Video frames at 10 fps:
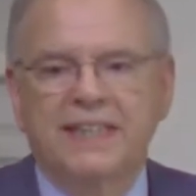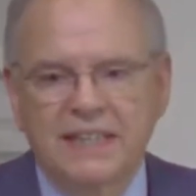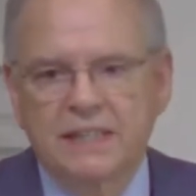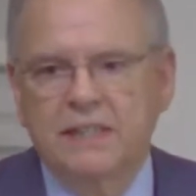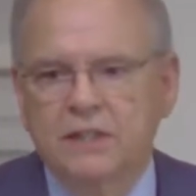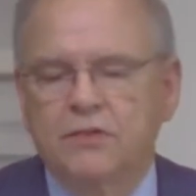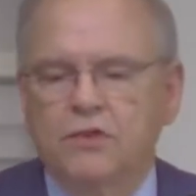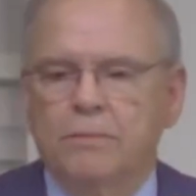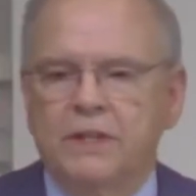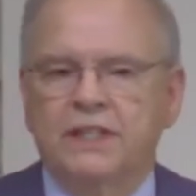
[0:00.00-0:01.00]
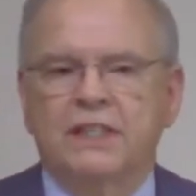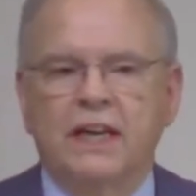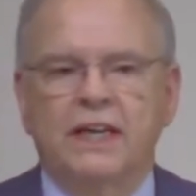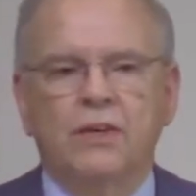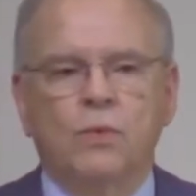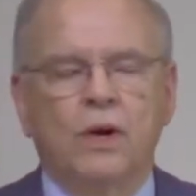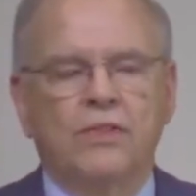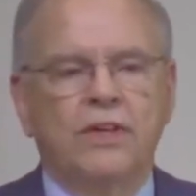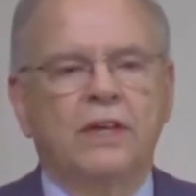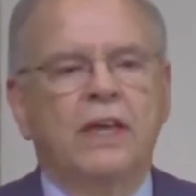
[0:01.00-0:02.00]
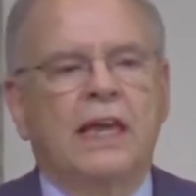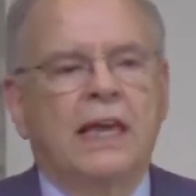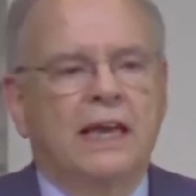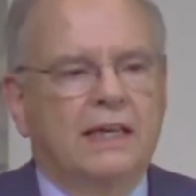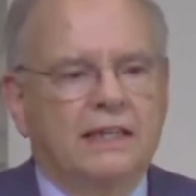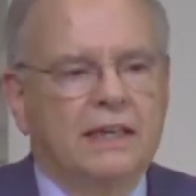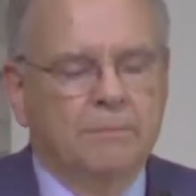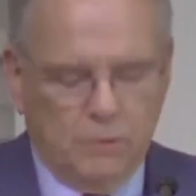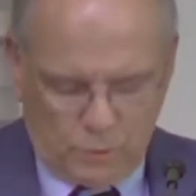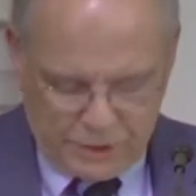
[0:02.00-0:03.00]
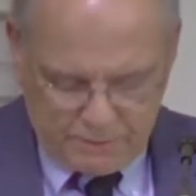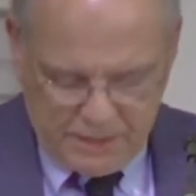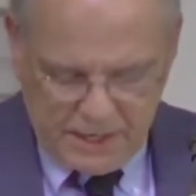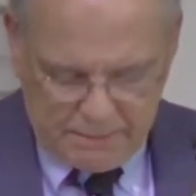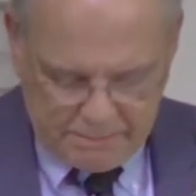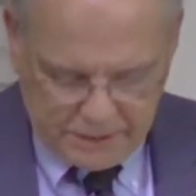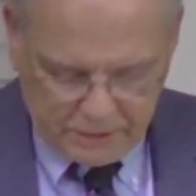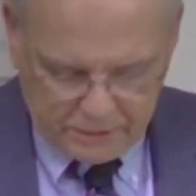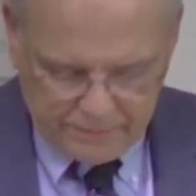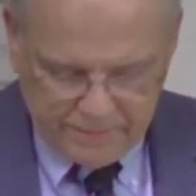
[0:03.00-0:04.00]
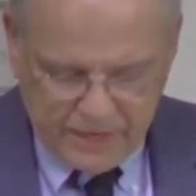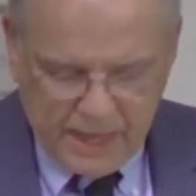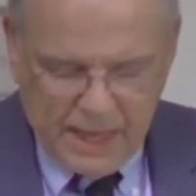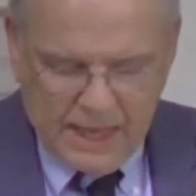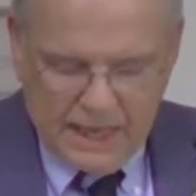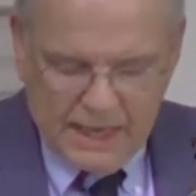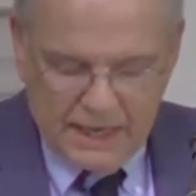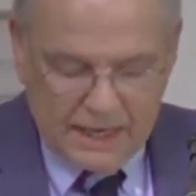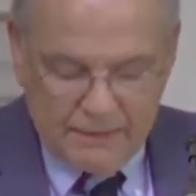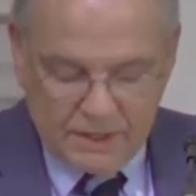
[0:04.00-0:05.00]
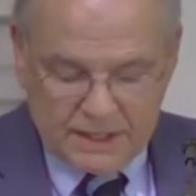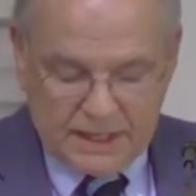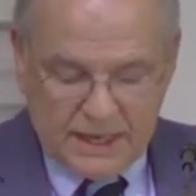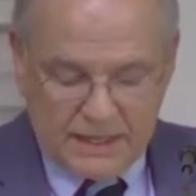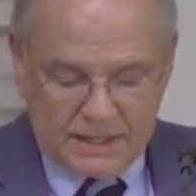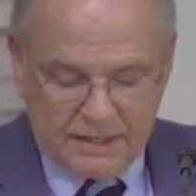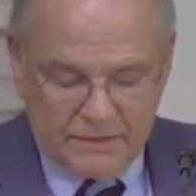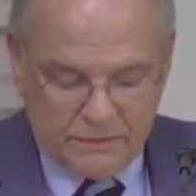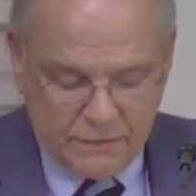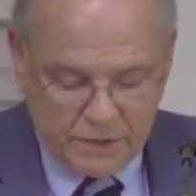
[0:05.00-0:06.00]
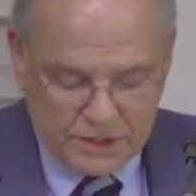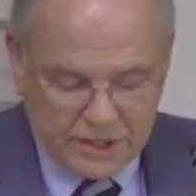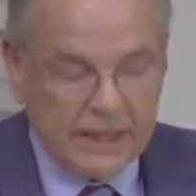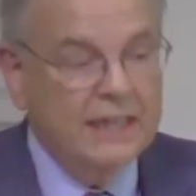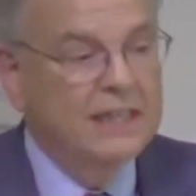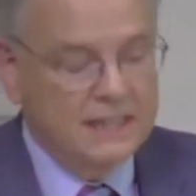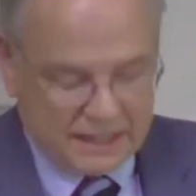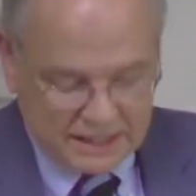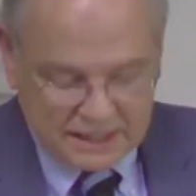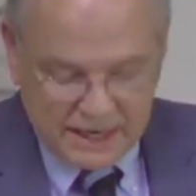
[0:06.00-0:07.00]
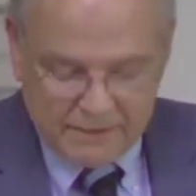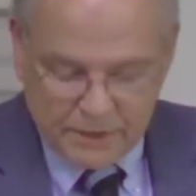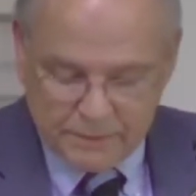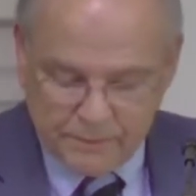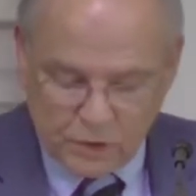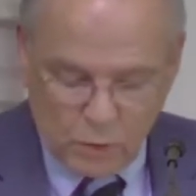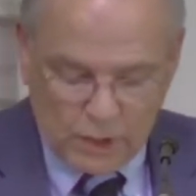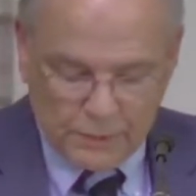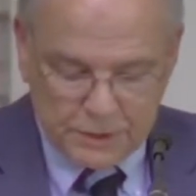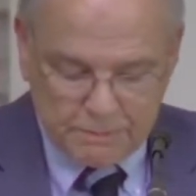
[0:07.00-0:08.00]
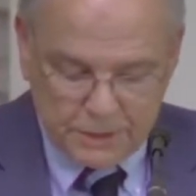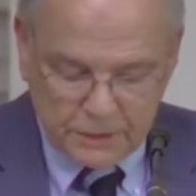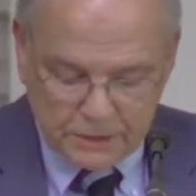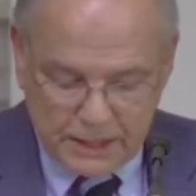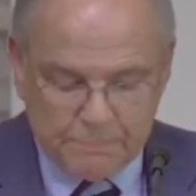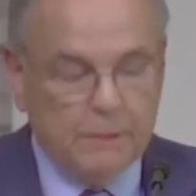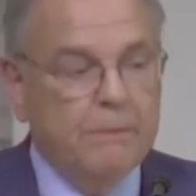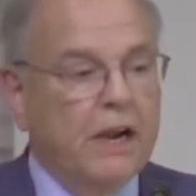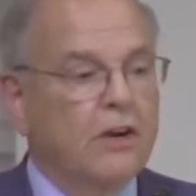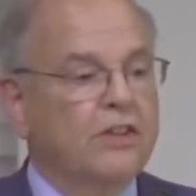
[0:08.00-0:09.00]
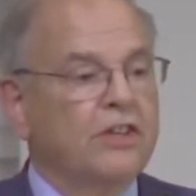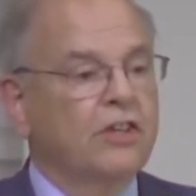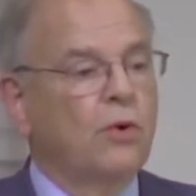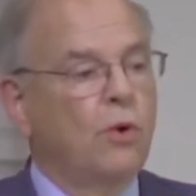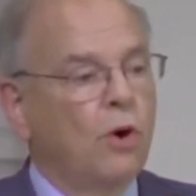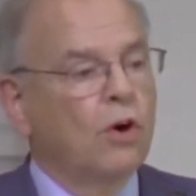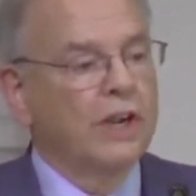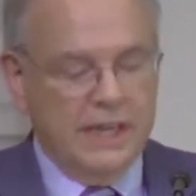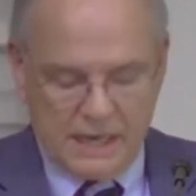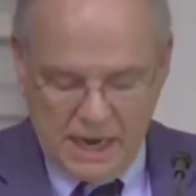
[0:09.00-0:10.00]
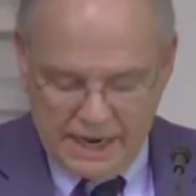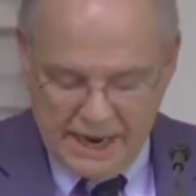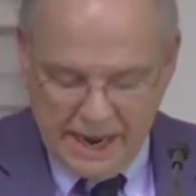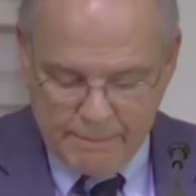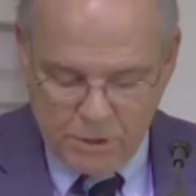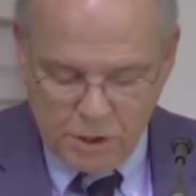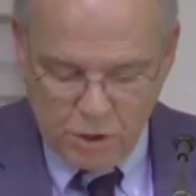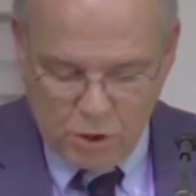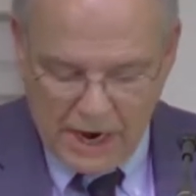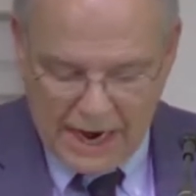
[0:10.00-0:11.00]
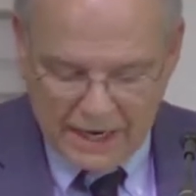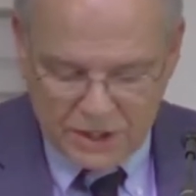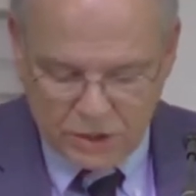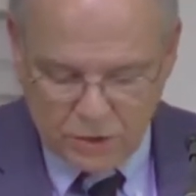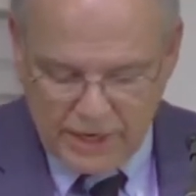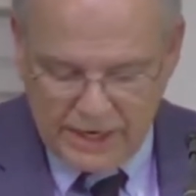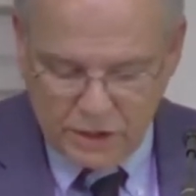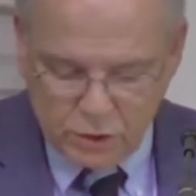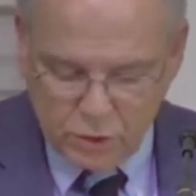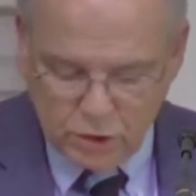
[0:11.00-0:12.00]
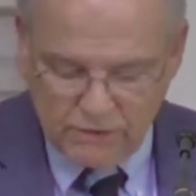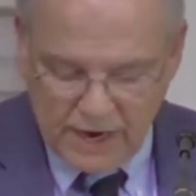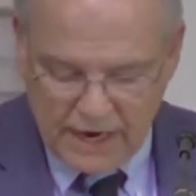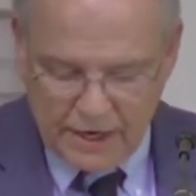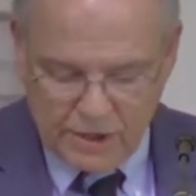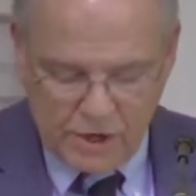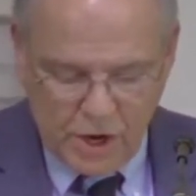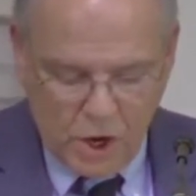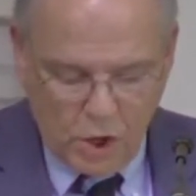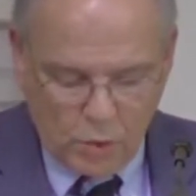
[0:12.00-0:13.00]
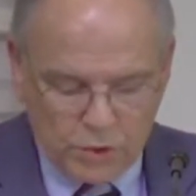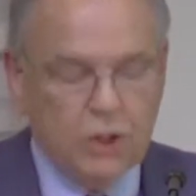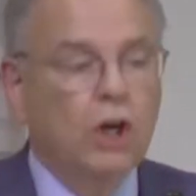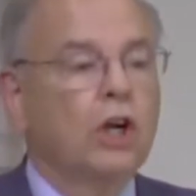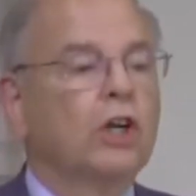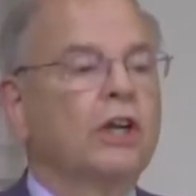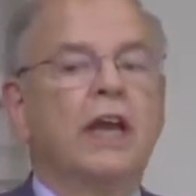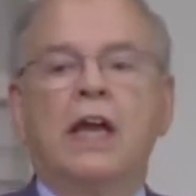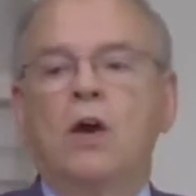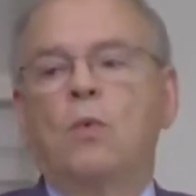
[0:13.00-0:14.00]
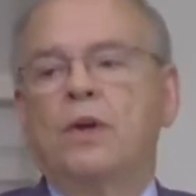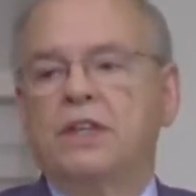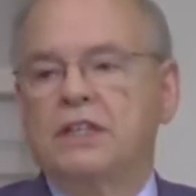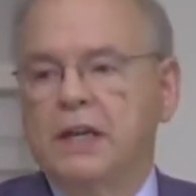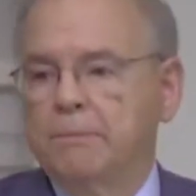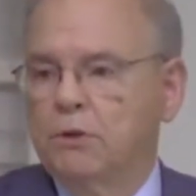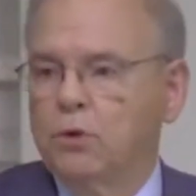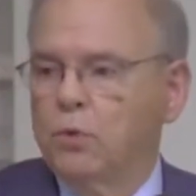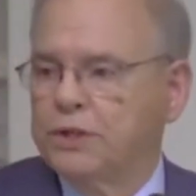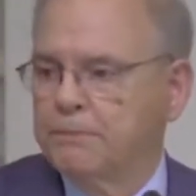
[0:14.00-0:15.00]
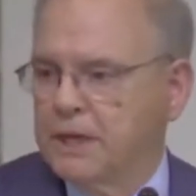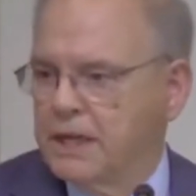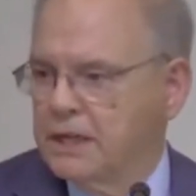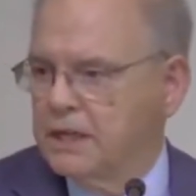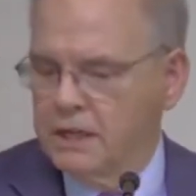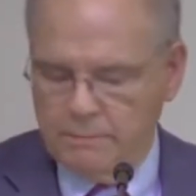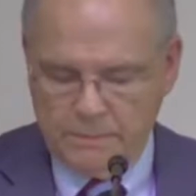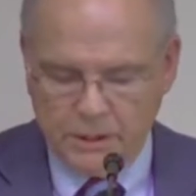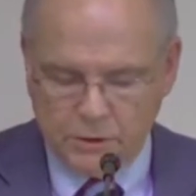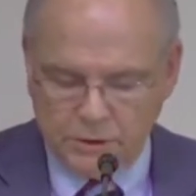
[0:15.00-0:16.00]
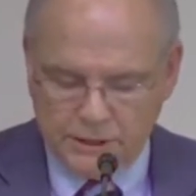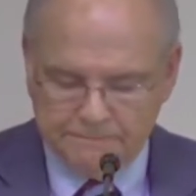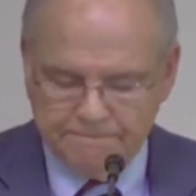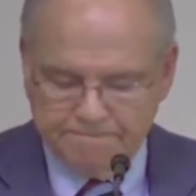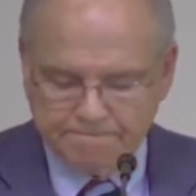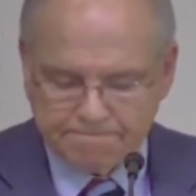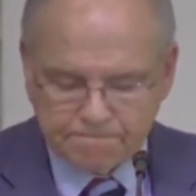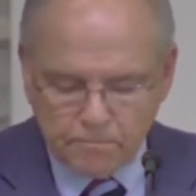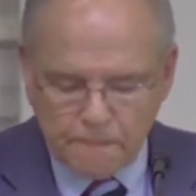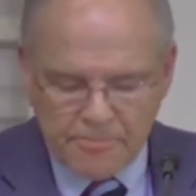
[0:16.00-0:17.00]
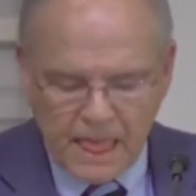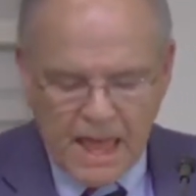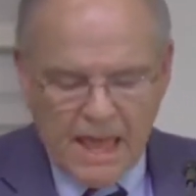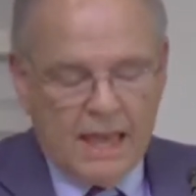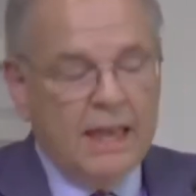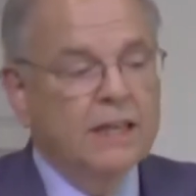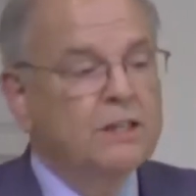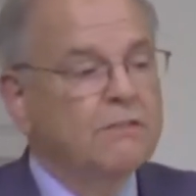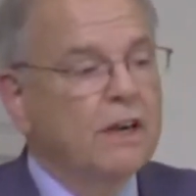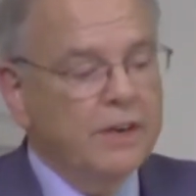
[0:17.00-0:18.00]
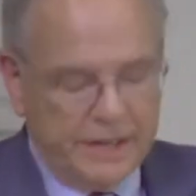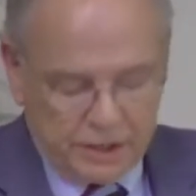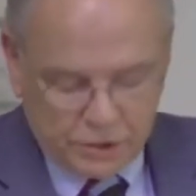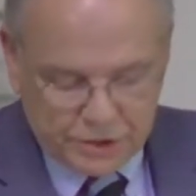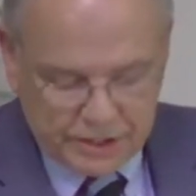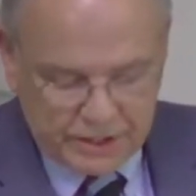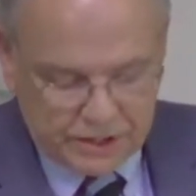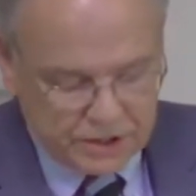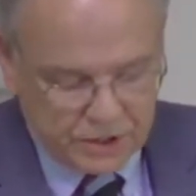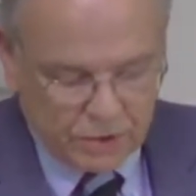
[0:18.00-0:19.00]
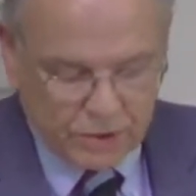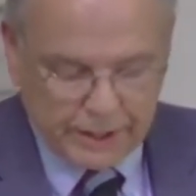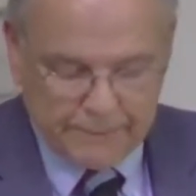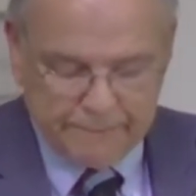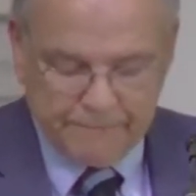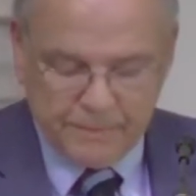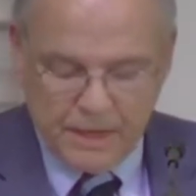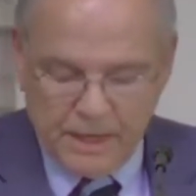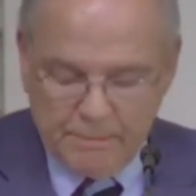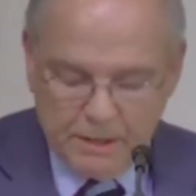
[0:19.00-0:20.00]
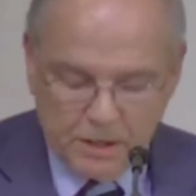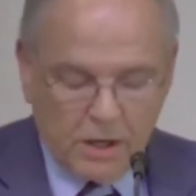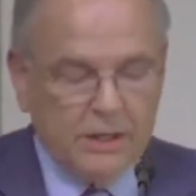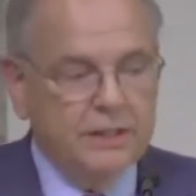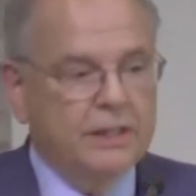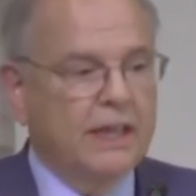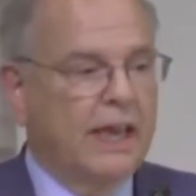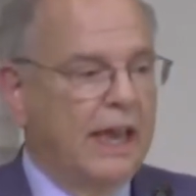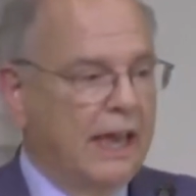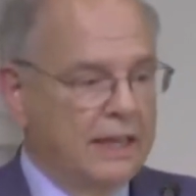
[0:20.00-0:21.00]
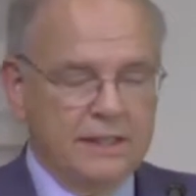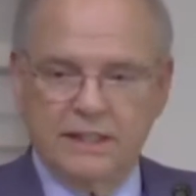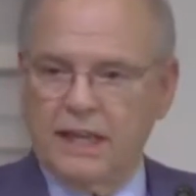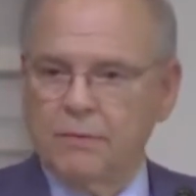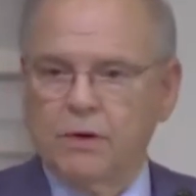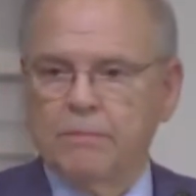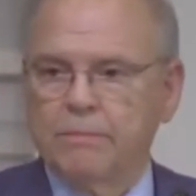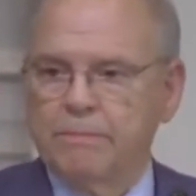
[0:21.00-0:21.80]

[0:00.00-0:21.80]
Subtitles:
distance from the site where the temple was being built. It even says in 1 Kings 6:7, when it was built and prepared at the quarry, not hammer nor axe nor any tool of iron was heard when the temple was being built. It's a very interesting story because as they were